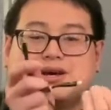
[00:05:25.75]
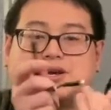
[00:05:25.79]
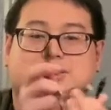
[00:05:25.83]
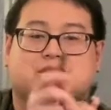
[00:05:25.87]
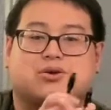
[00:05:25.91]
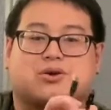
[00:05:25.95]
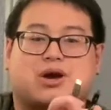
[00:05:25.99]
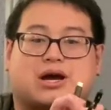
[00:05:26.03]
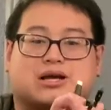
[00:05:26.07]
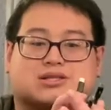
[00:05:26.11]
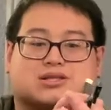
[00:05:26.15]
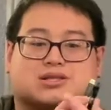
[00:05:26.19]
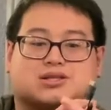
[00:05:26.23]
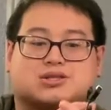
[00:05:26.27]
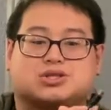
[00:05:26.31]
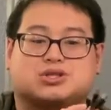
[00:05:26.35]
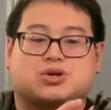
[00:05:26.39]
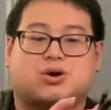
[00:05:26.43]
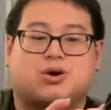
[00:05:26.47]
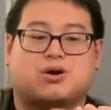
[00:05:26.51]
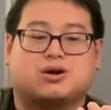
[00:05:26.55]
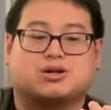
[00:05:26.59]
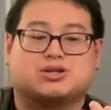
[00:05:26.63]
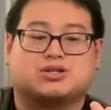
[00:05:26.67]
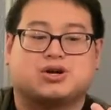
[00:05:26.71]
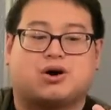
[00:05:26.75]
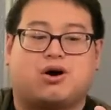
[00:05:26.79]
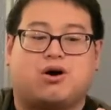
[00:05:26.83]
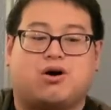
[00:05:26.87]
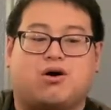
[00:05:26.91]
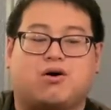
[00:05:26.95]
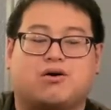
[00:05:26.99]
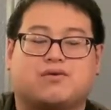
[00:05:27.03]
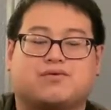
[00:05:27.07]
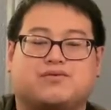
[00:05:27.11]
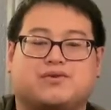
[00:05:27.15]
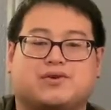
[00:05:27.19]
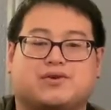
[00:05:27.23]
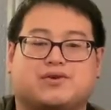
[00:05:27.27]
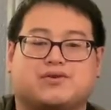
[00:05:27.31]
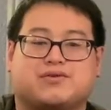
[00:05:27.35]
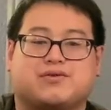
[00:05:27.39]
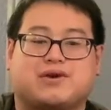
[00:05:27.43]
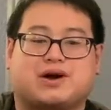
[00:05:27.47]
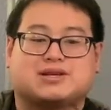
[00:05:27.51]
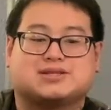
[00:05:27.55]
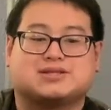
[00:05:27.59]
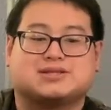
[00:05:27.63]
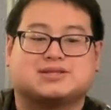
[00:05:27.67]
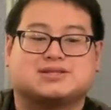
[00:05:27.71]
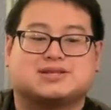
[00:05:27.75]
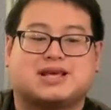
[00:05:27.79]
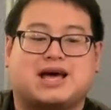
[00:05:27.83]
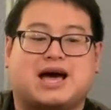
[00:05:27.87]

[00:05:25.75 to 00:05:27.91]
you guys could charge all the devices